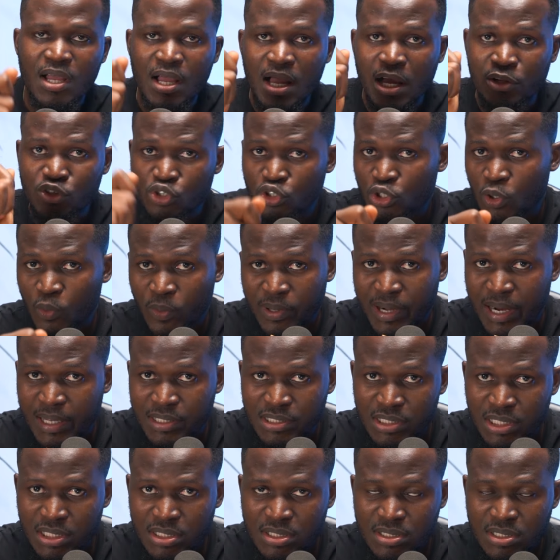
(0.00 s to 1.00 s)
And you know what I
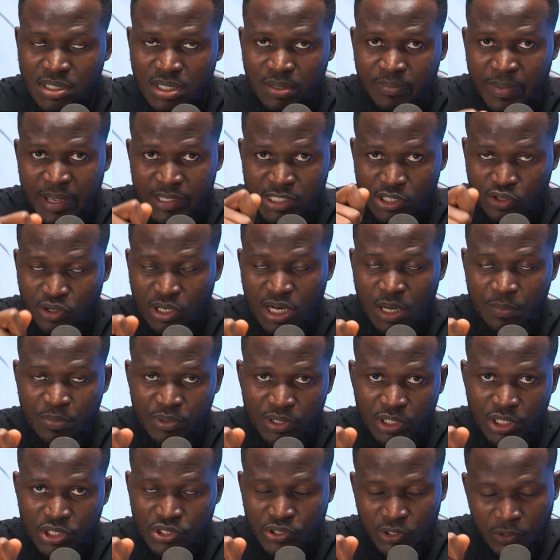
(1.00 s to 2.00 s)
did in my second
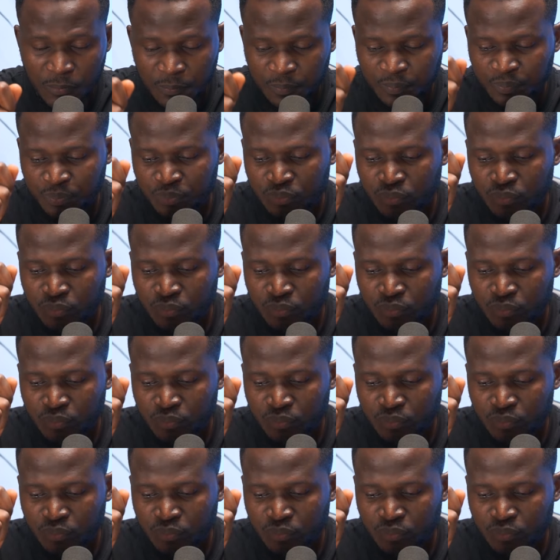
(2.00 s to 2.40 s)
application?